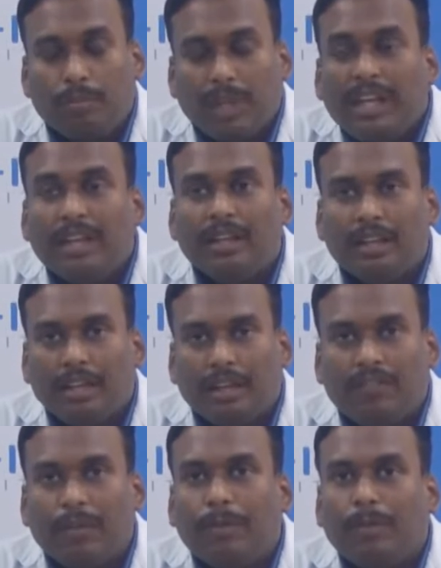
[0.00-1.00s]
being
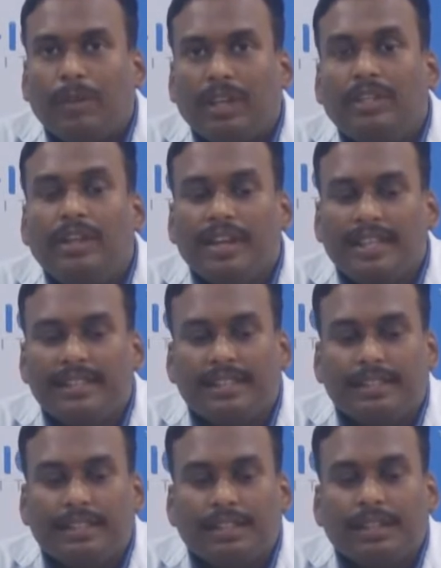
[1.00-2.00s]
developed in the
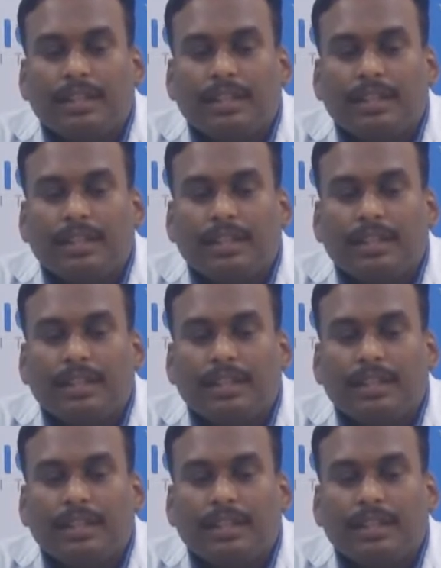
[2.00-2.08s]
research?